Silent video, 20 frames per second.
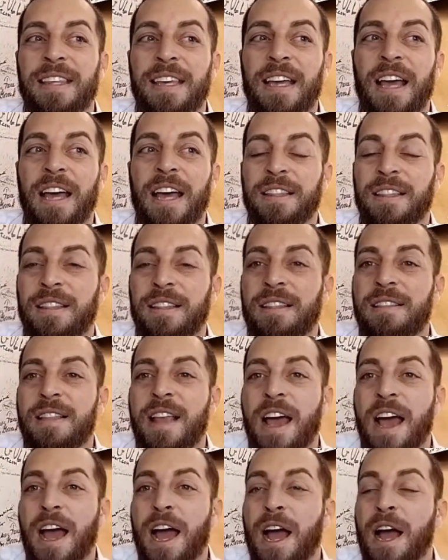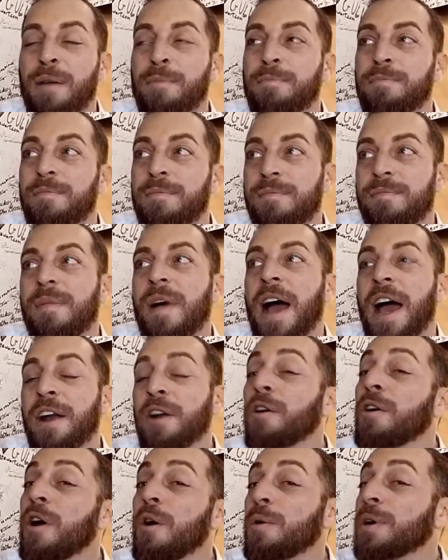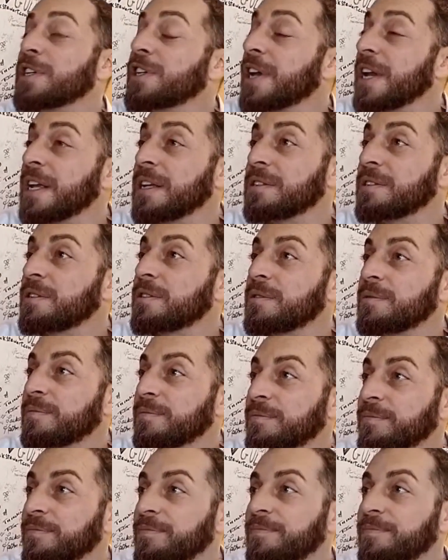I think I, I'm I don't know which it is,